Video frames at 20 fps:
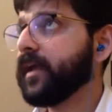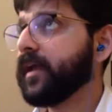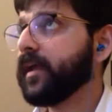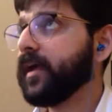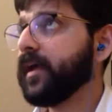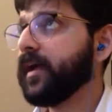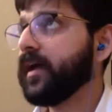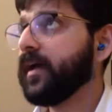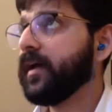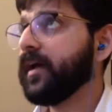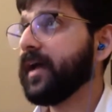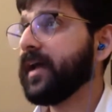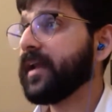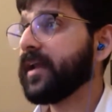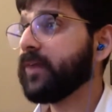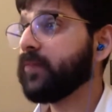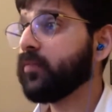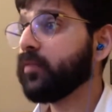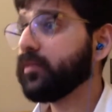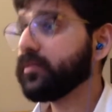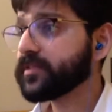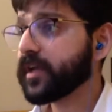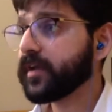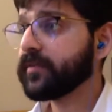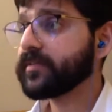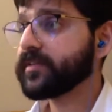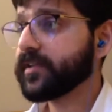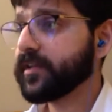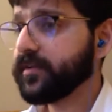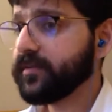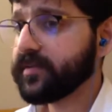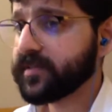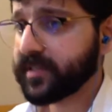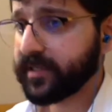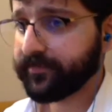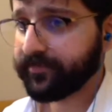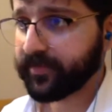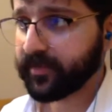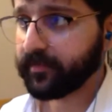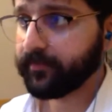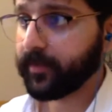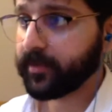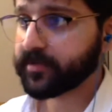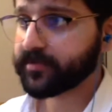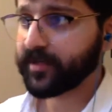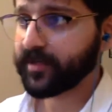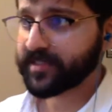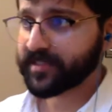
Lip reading: And I was going to use it for the most